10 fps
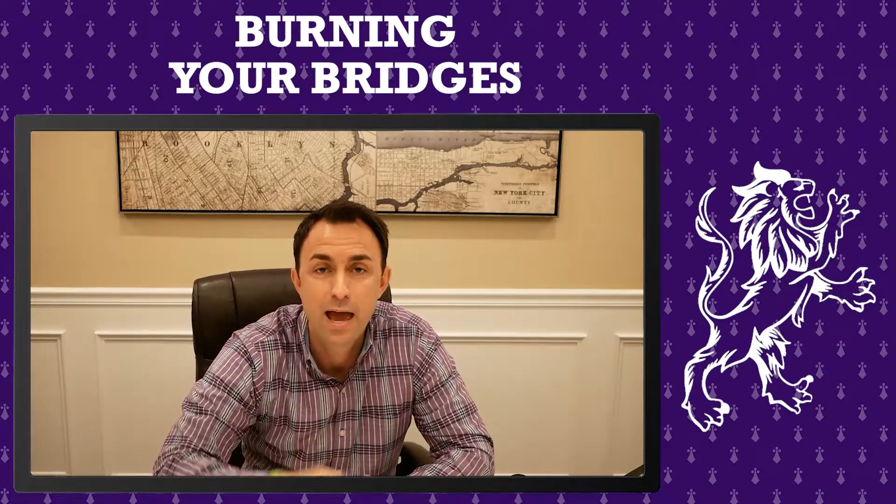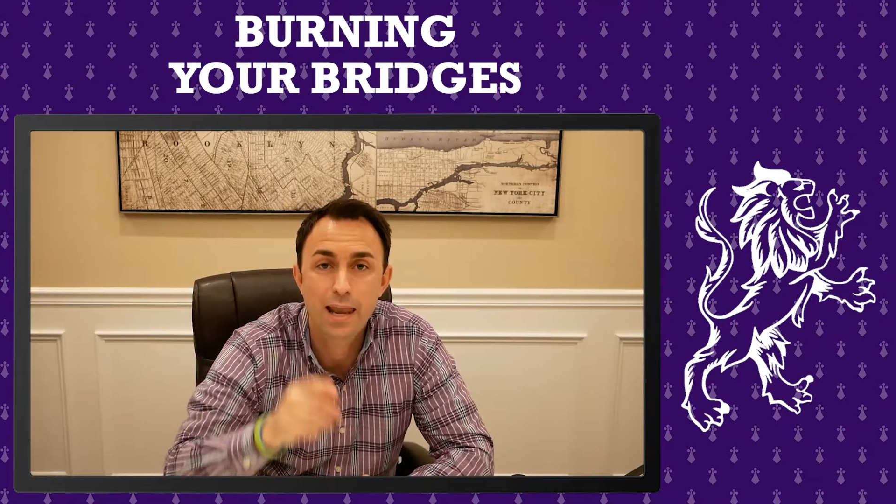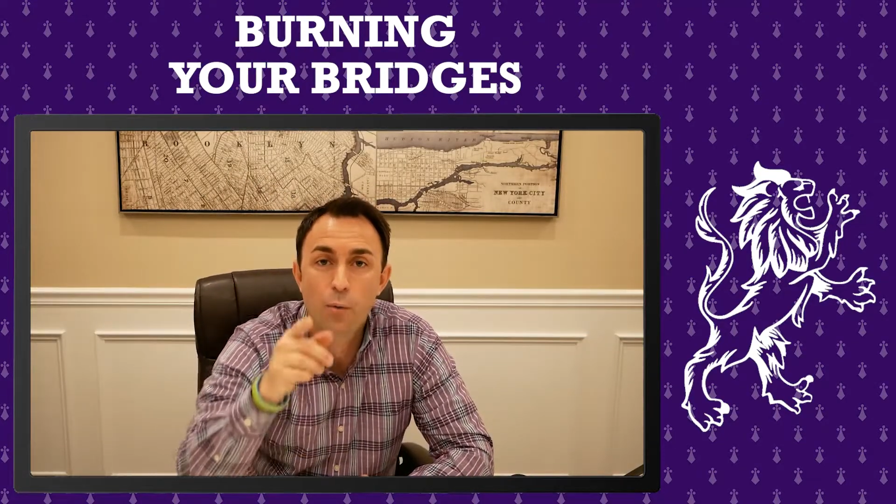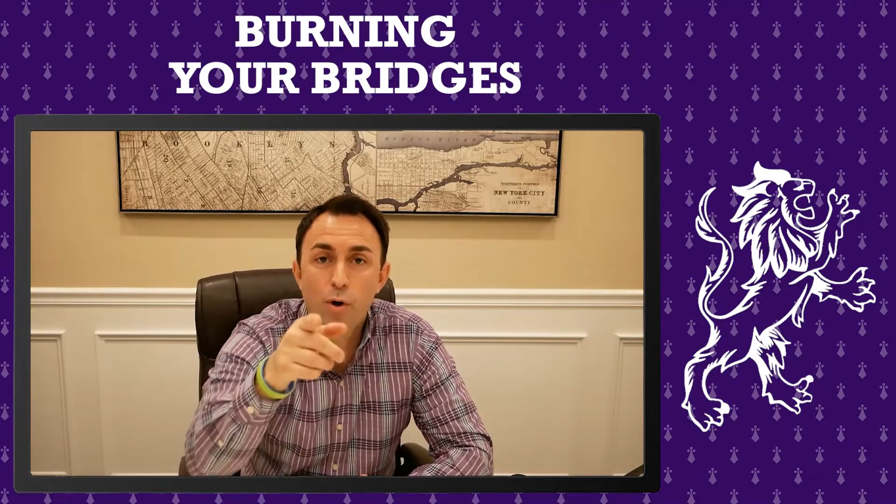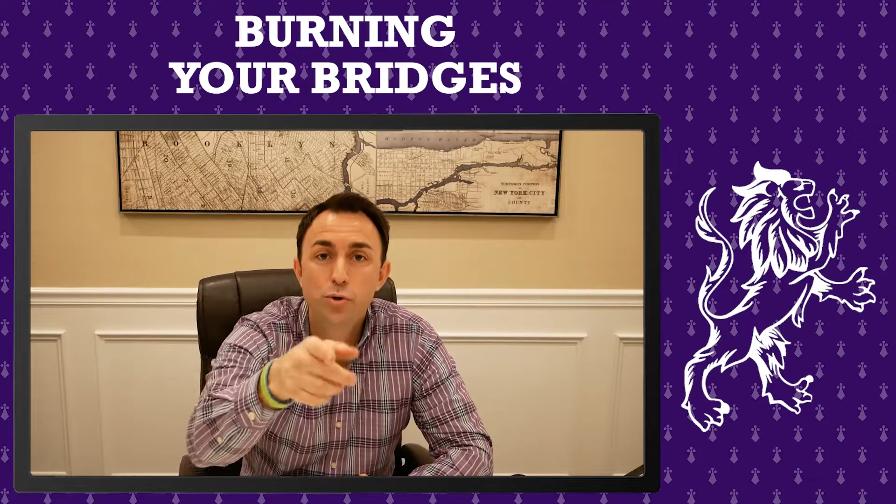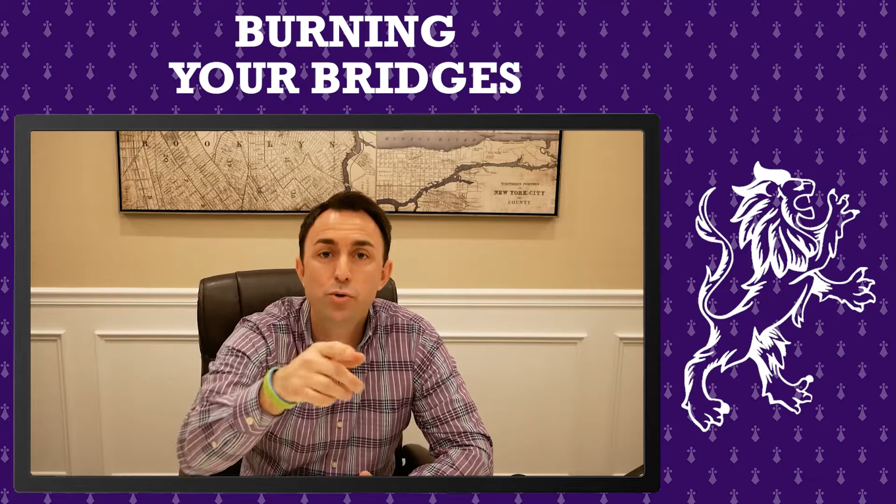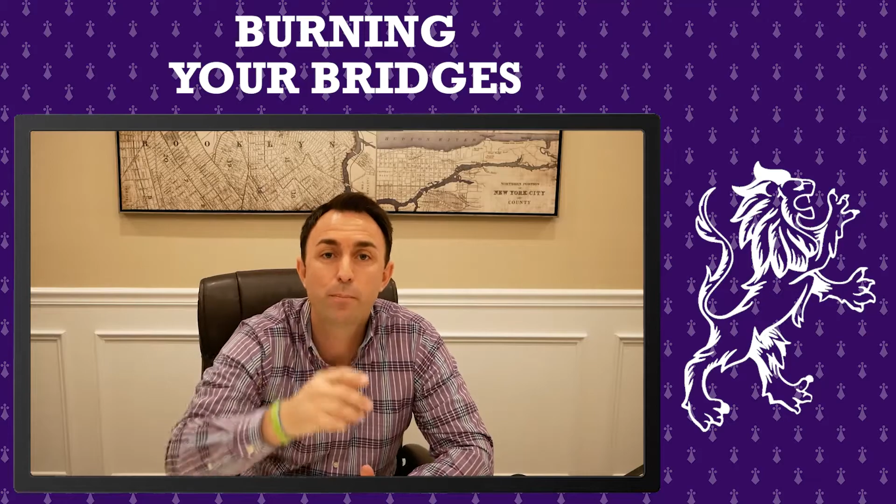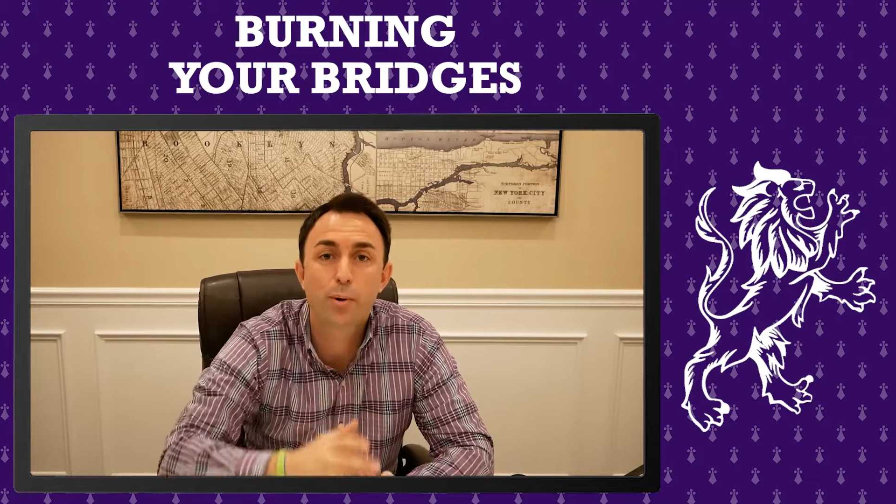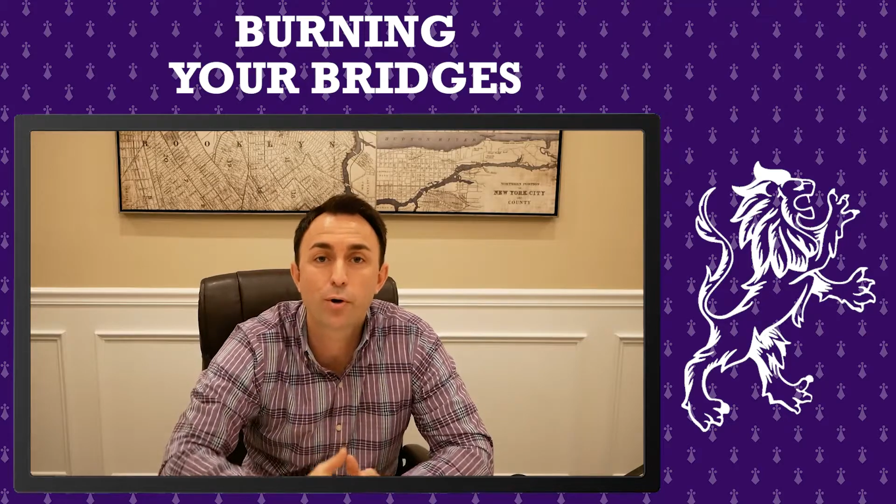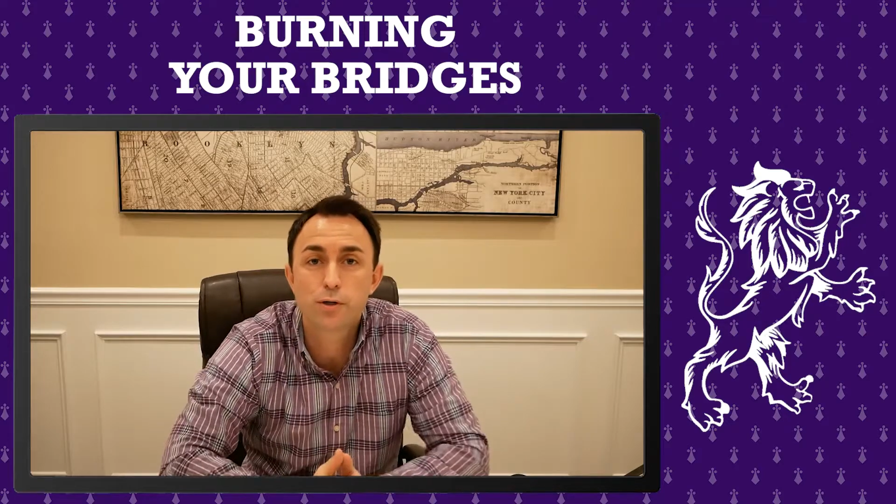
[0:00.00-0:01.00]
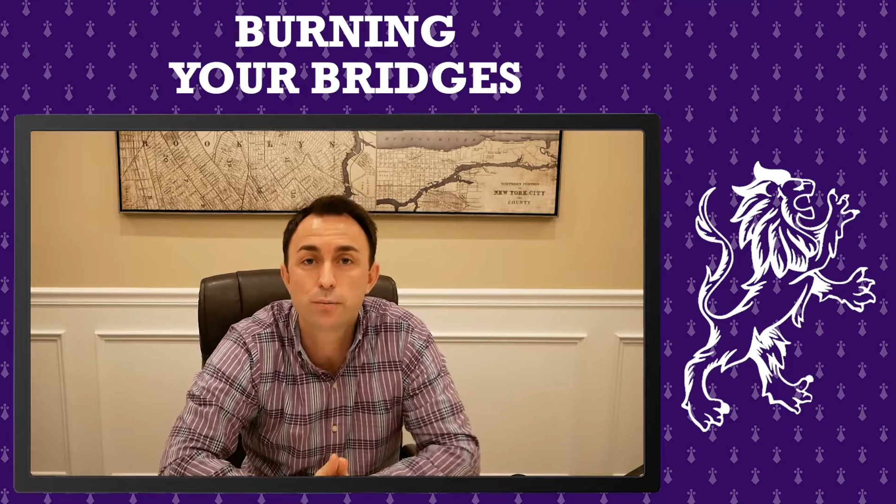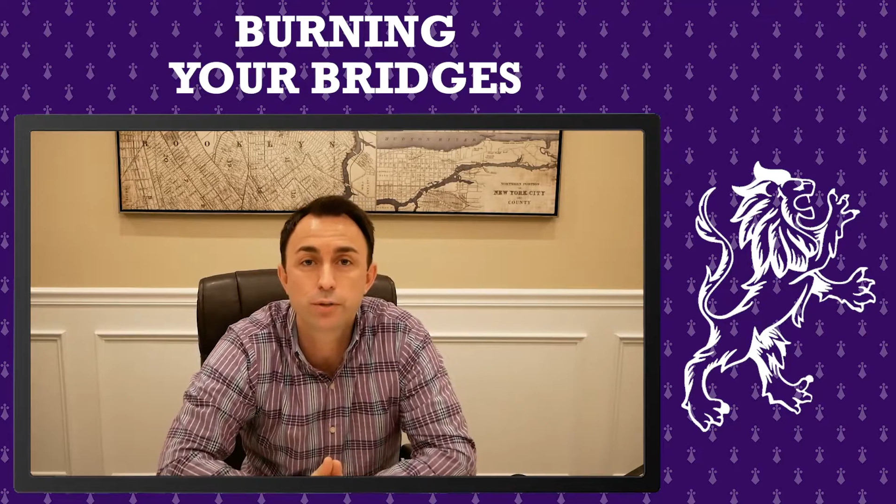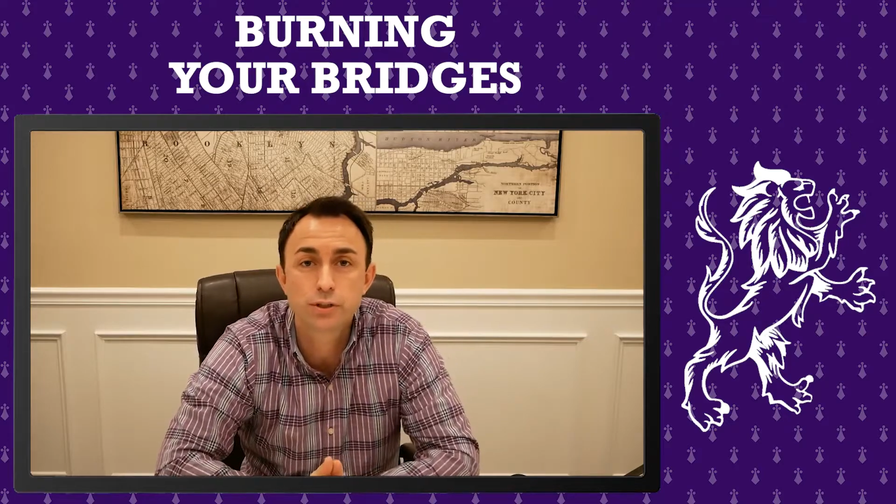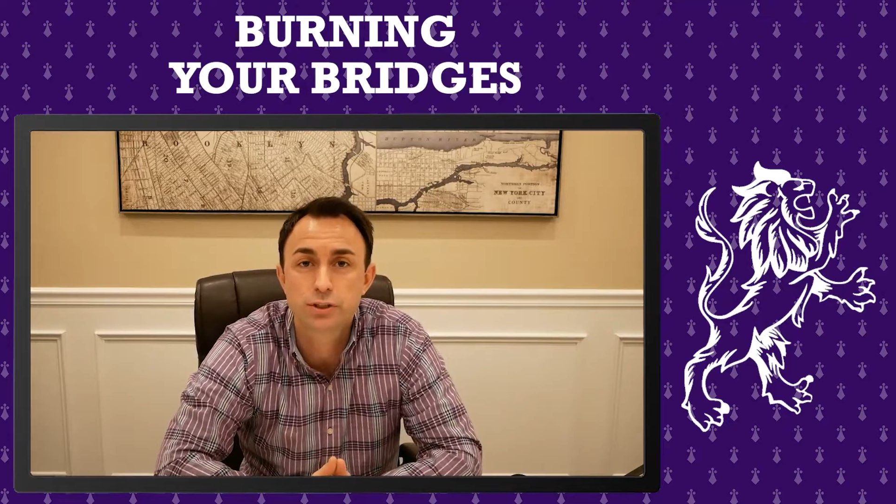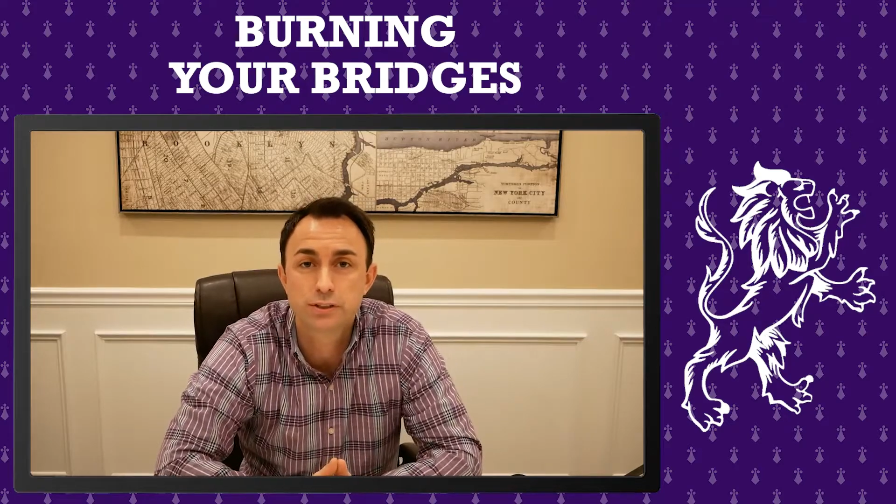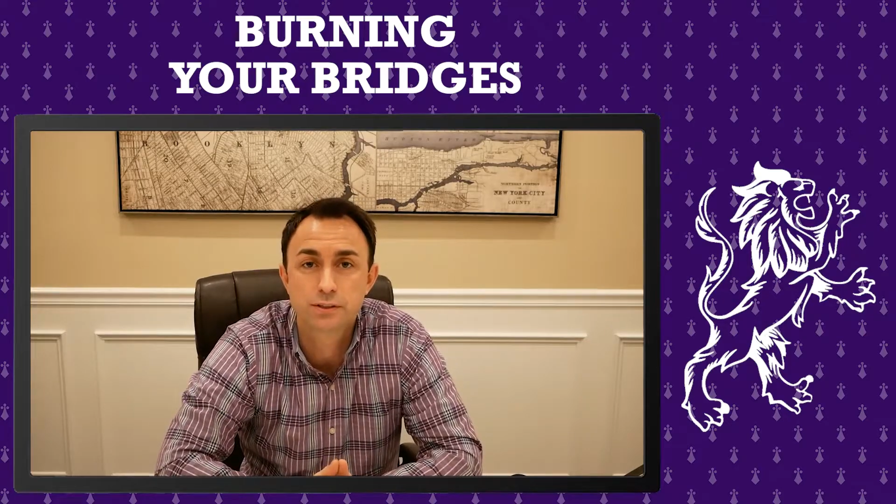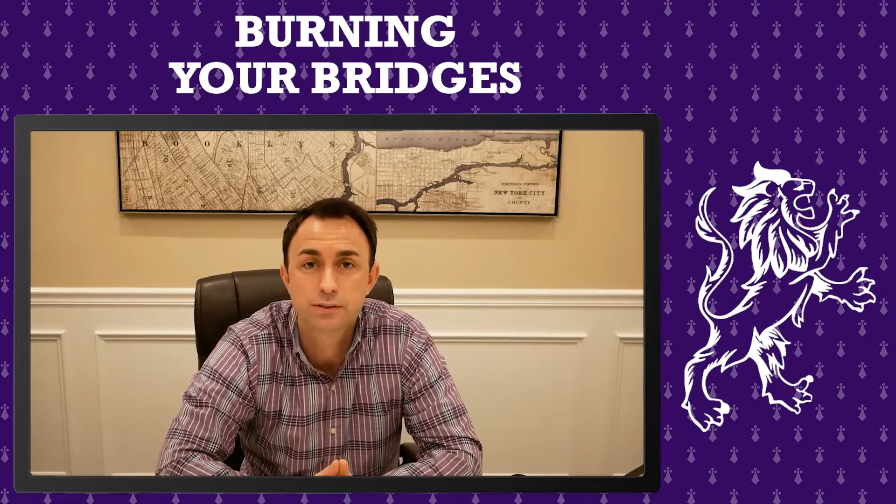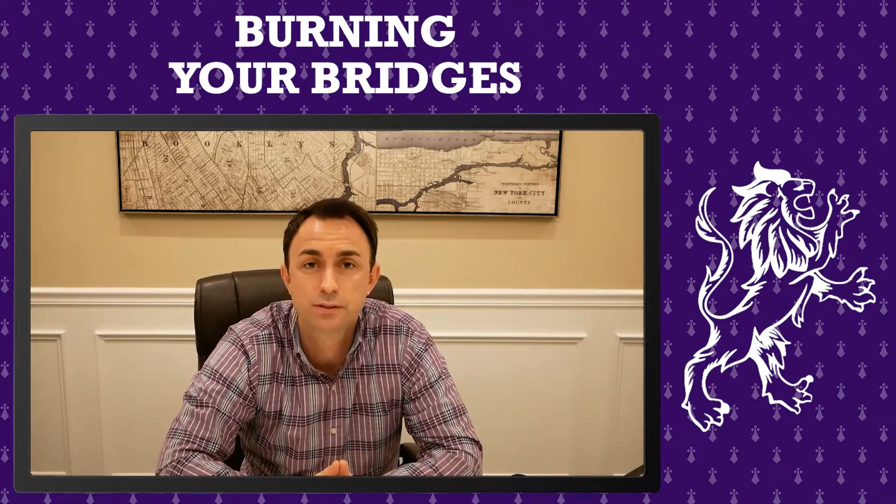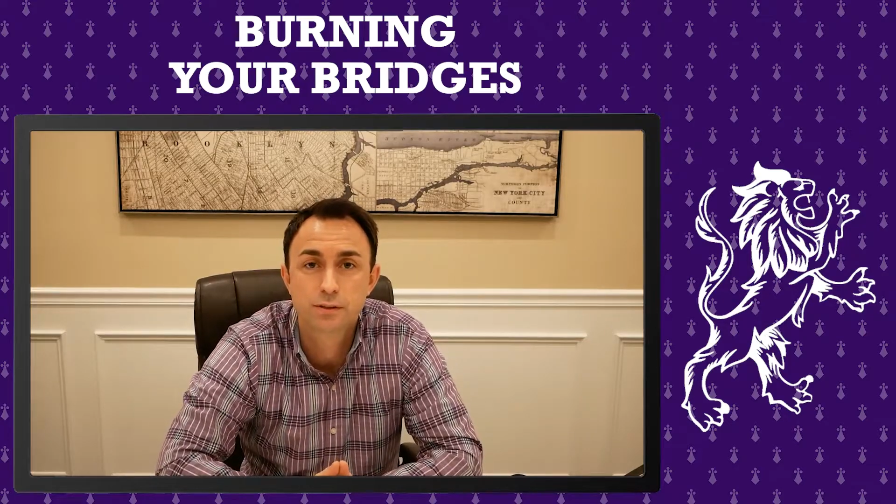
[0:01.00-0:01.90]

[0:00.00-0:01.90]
And I want you to burn your bridges.